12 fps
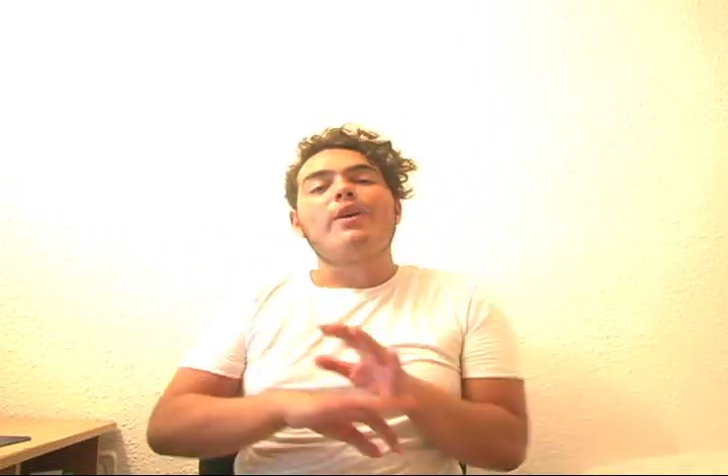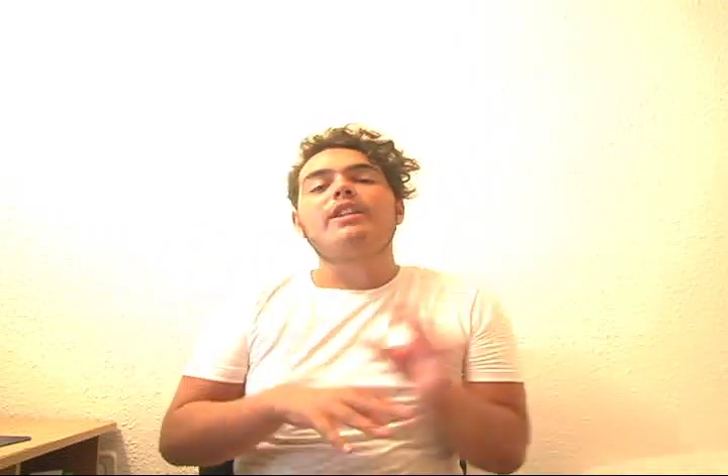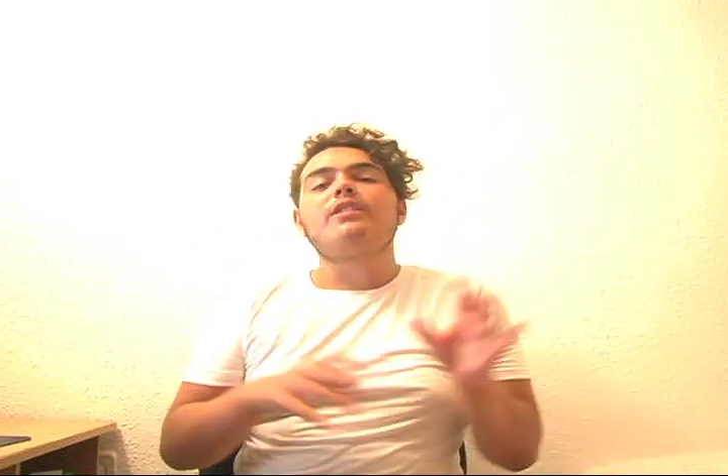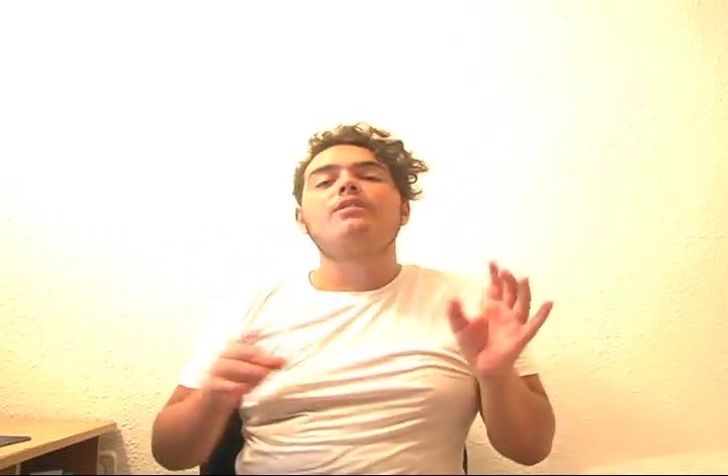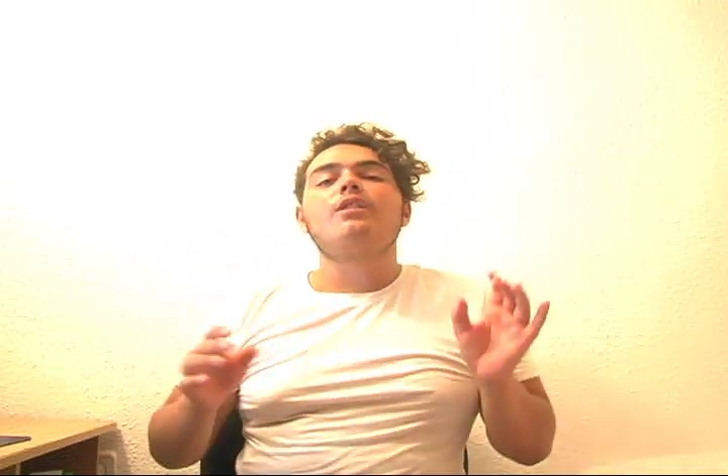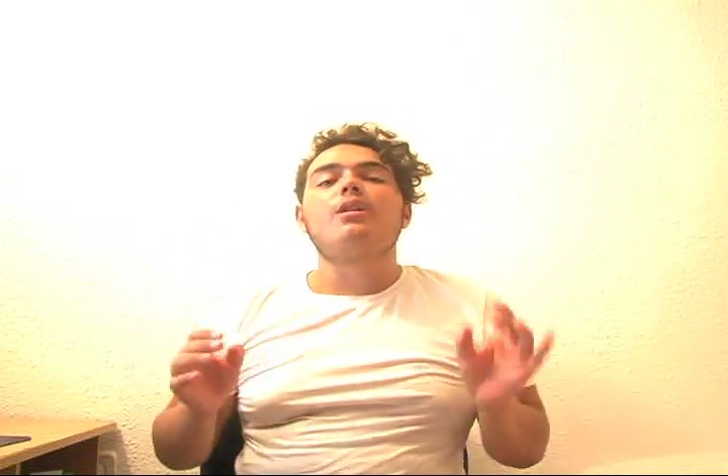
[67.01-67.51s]
We
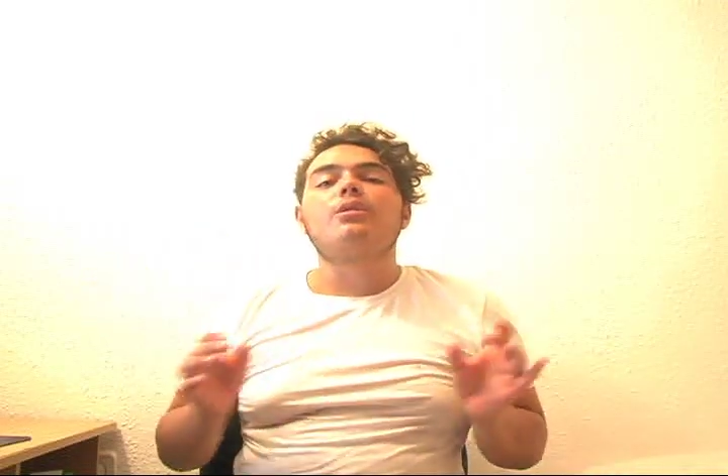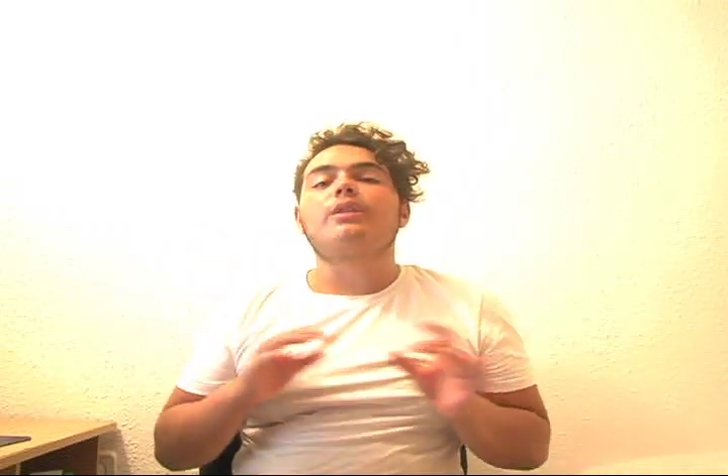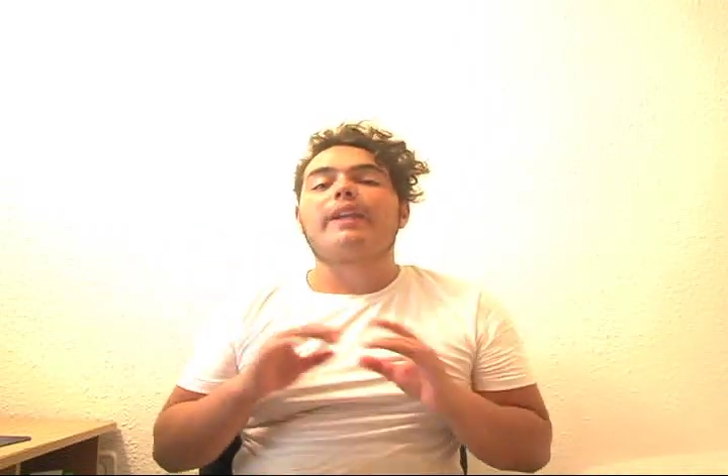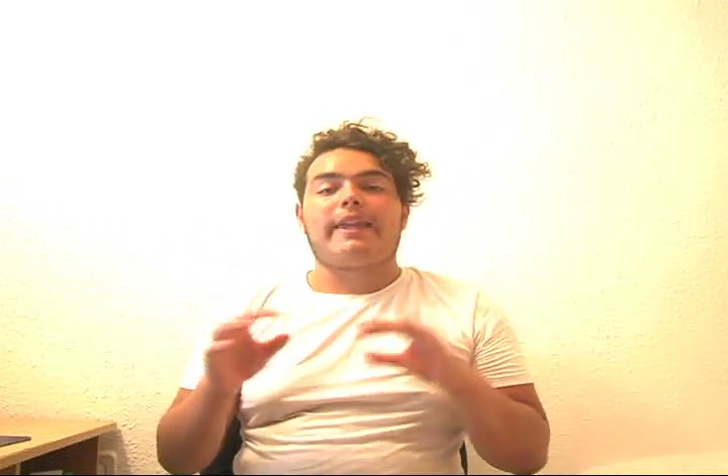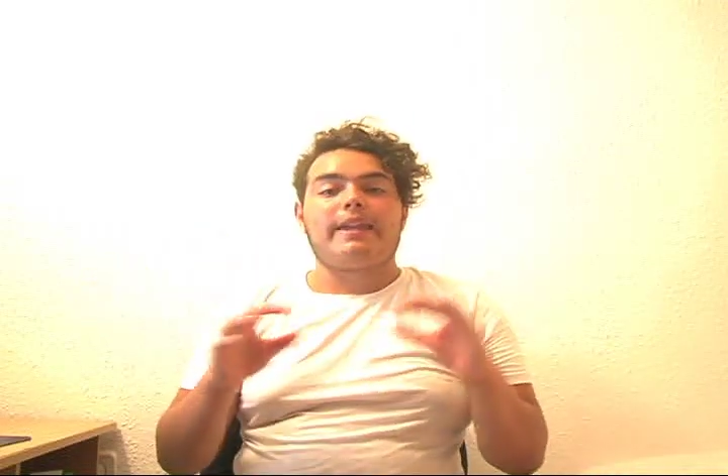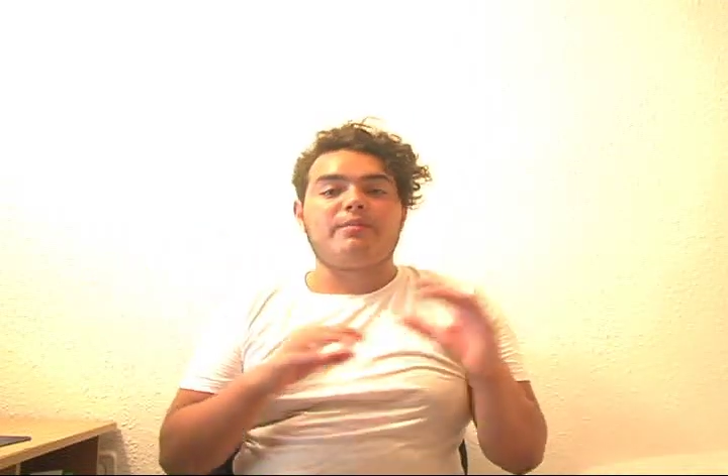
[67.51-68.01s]
didn't
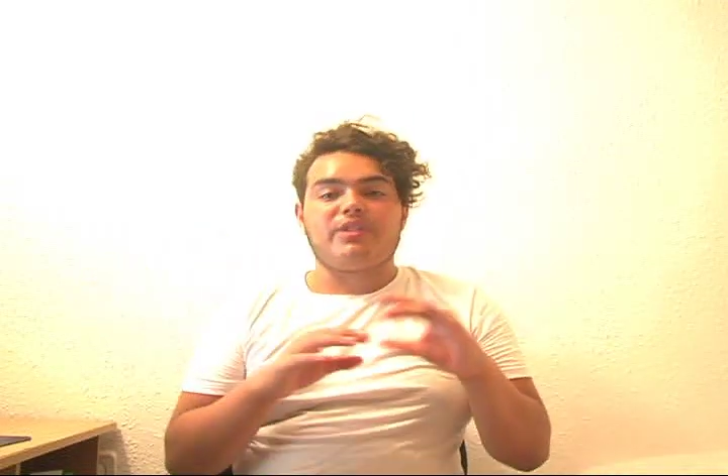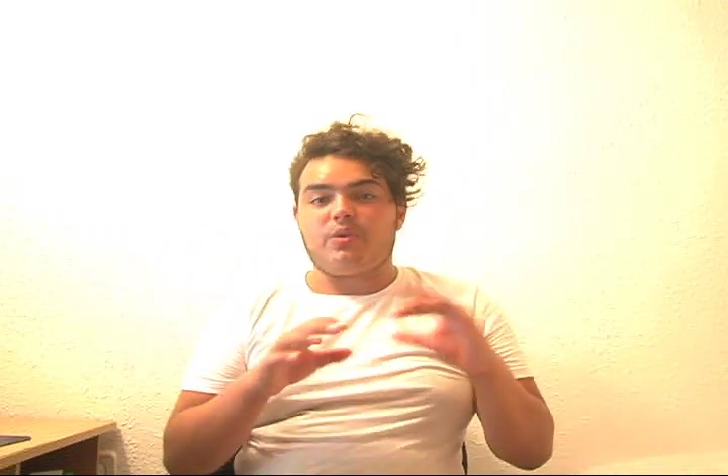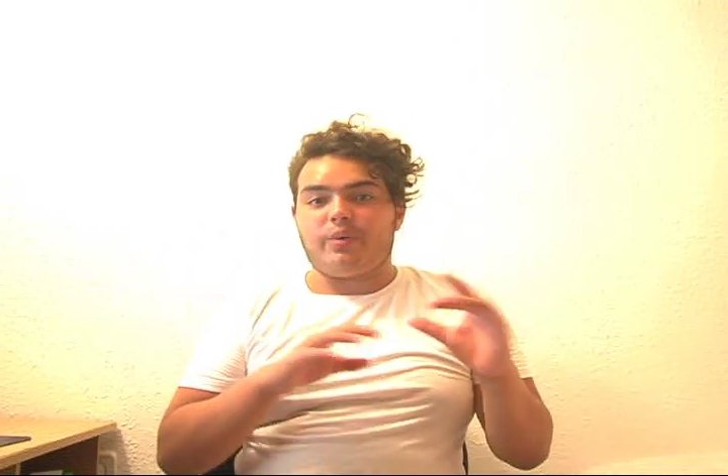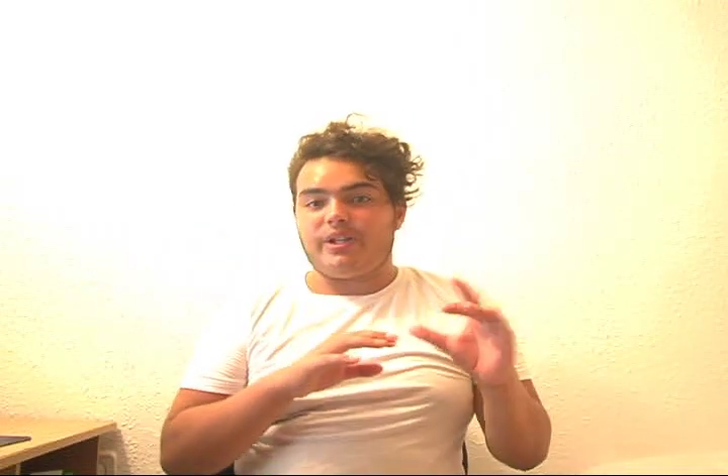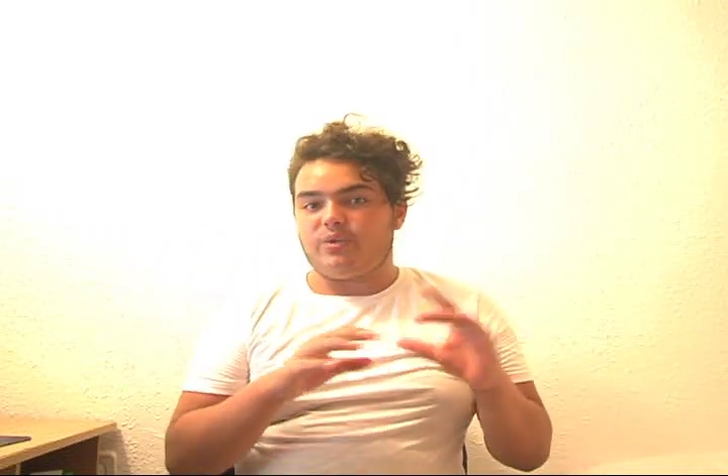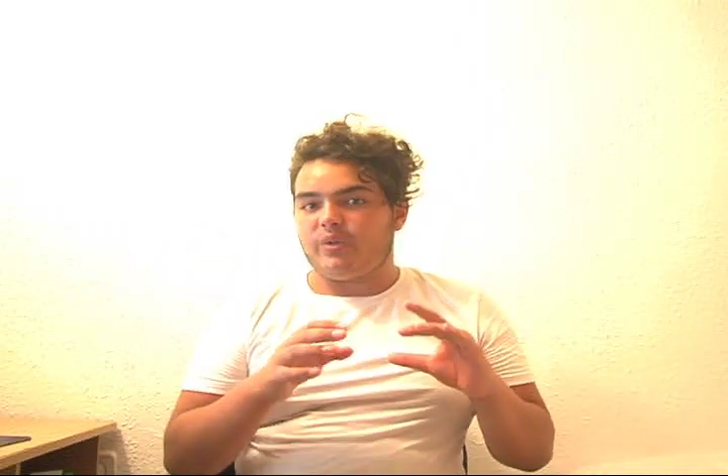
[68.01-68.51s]
know Kim is
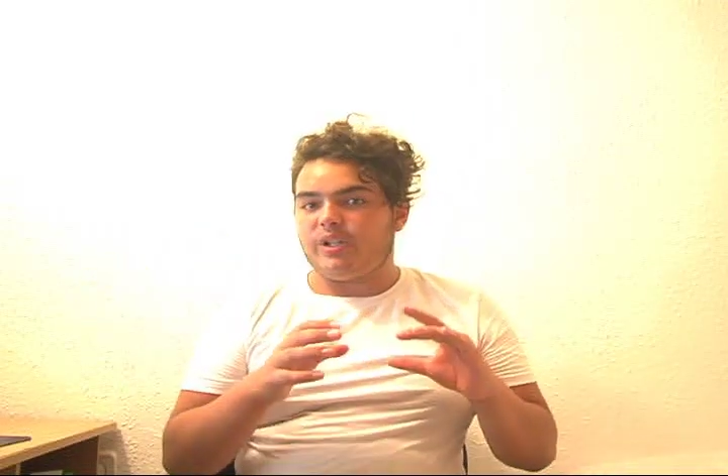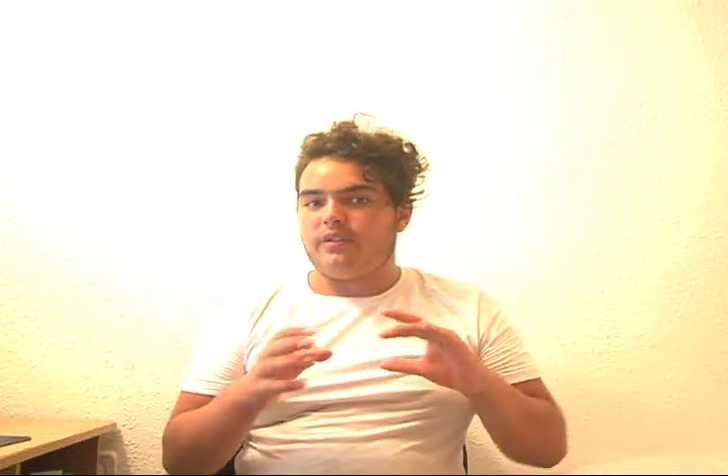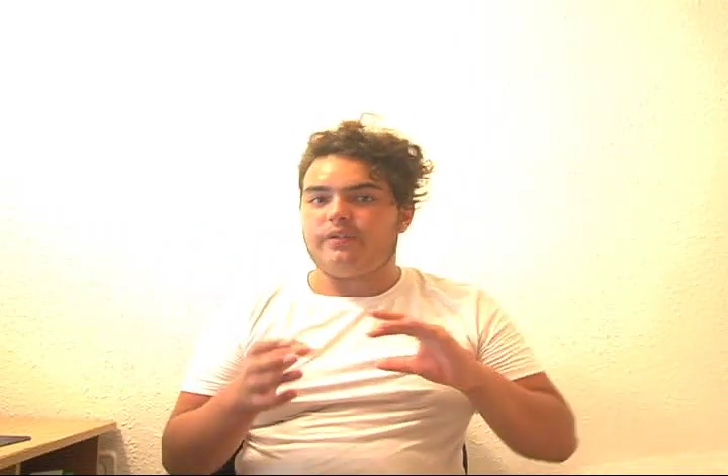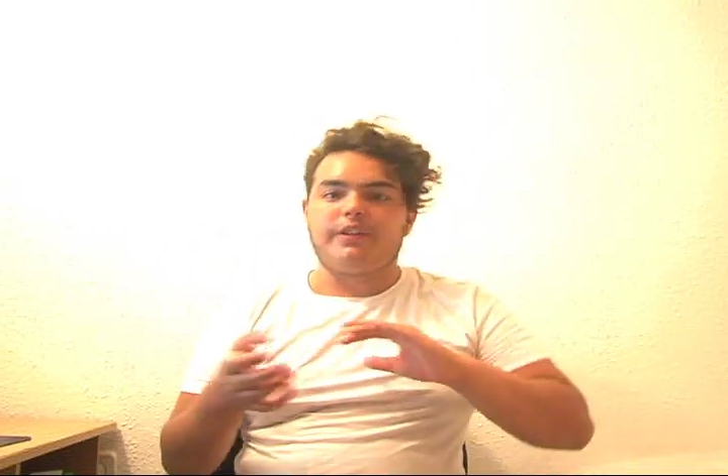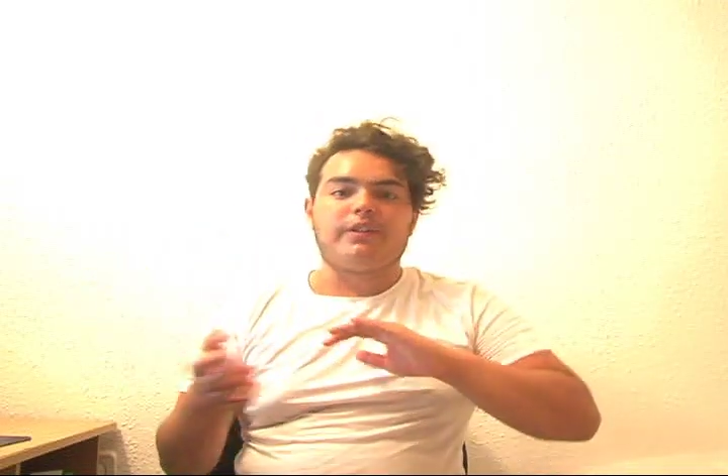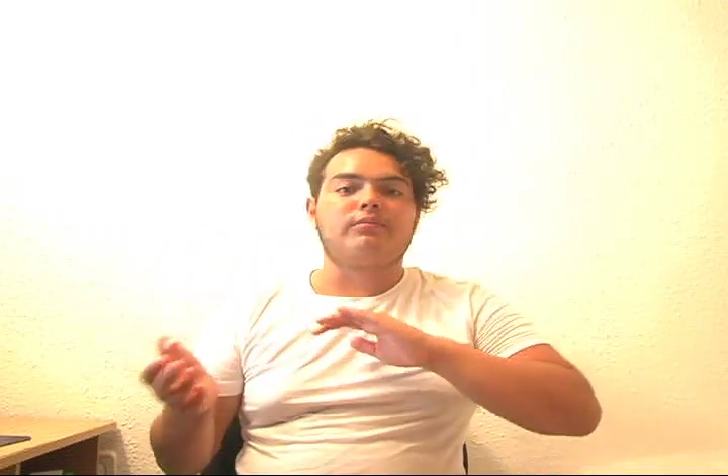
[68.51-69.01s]
going to
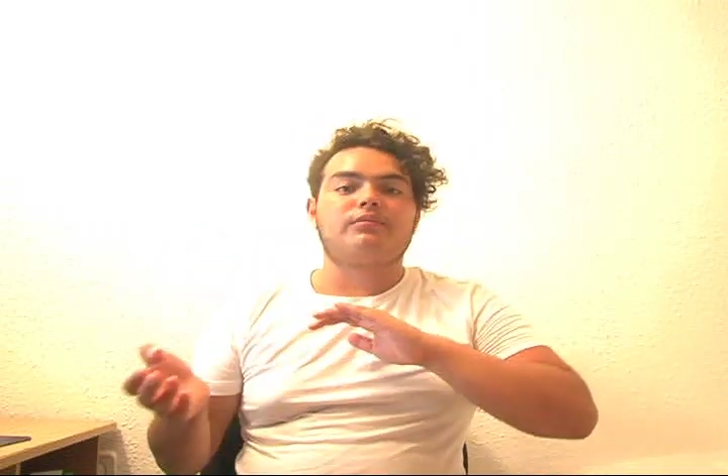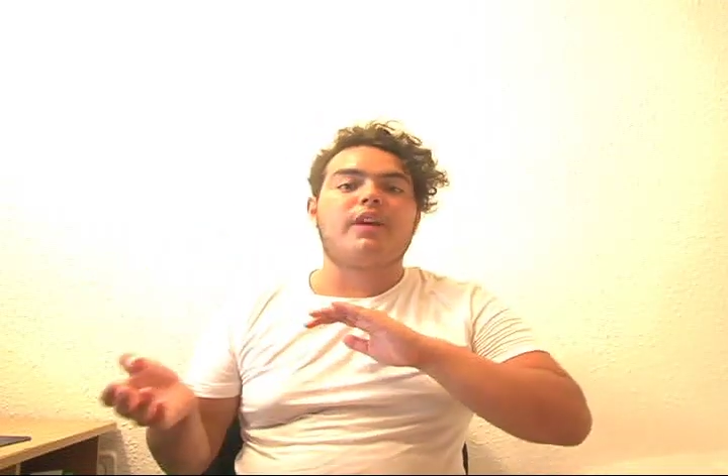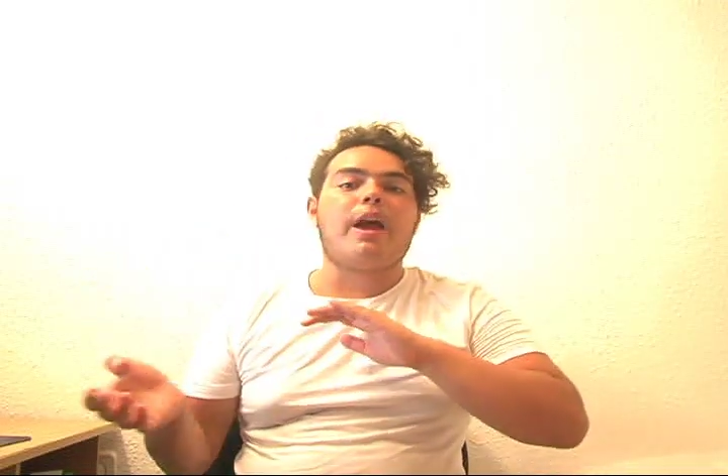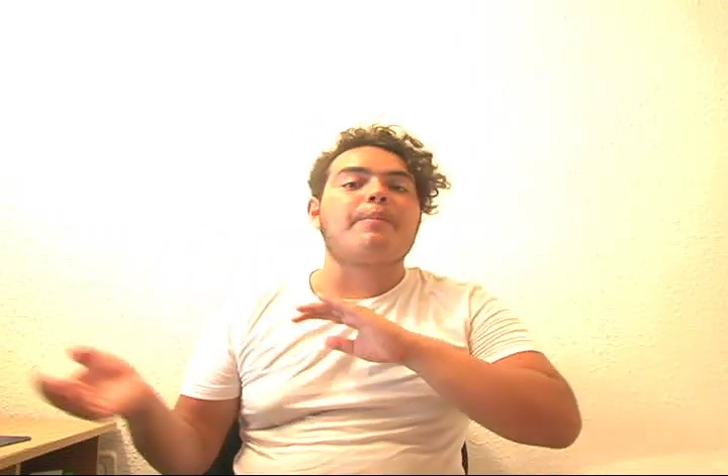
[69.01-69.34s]
win from